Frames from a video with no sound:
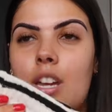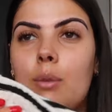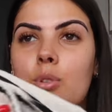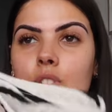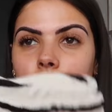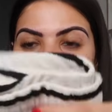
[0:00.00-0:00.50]
I
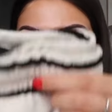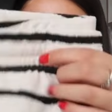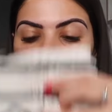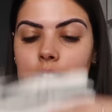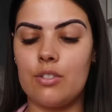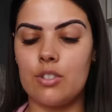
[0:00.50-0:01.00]
was
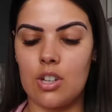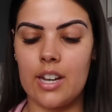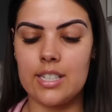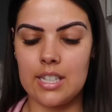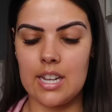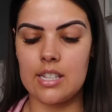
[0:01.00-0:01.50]
2 different
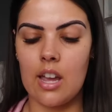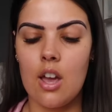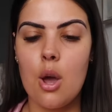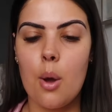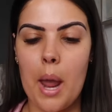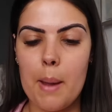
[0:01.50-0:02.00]
sizes
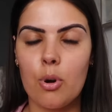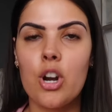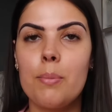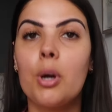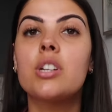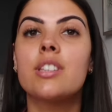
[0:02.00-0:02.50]
in
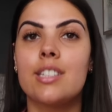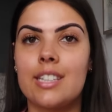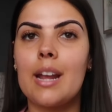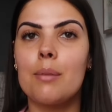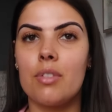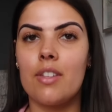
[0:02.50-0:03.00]
pretty much the
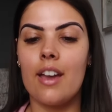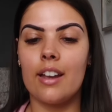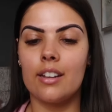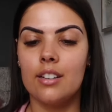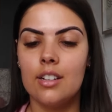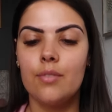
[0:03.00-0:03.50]
same
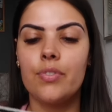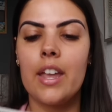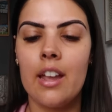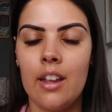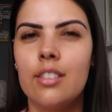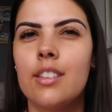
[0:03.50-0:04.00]
thing
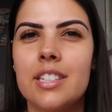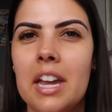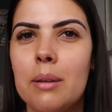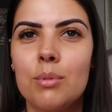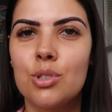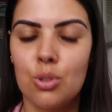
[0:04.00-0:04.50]
in the
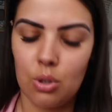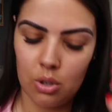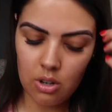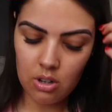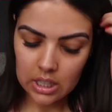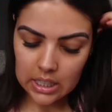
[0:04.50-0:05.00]
same
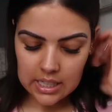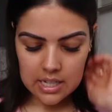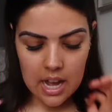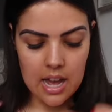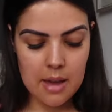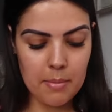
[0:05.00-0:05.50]
store.
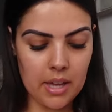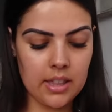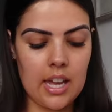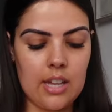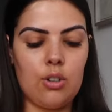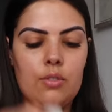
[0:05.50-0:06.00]
And then